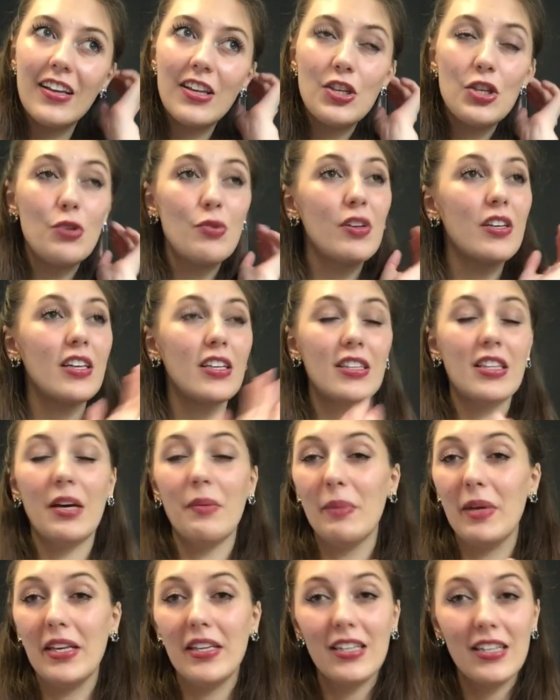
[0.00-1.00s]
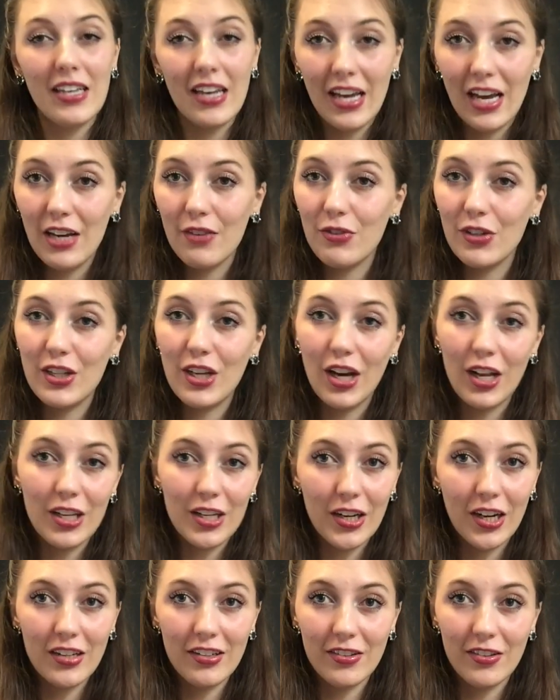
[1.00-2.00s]
you can get them in every
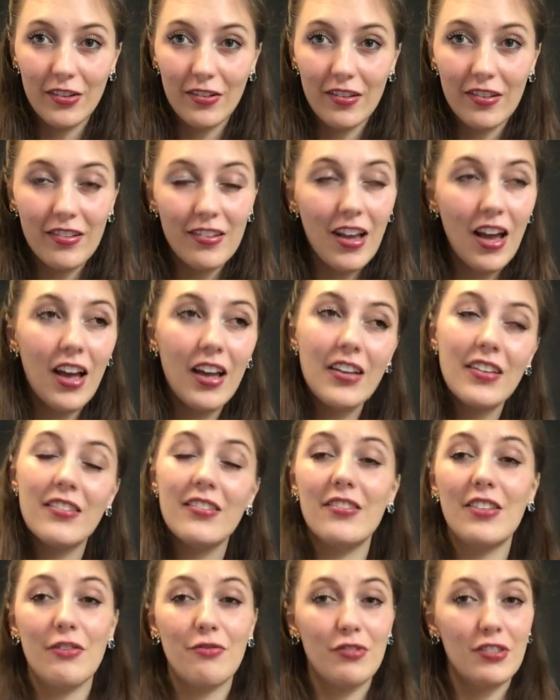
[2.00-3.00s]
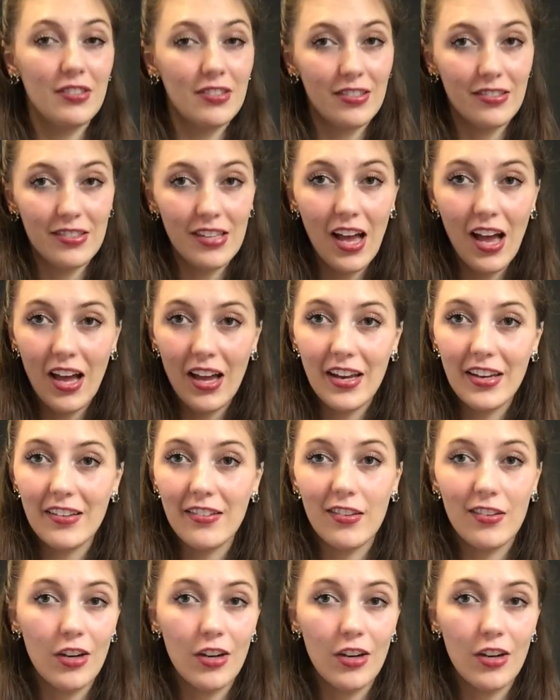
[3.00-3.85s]
color under the sun, different designs.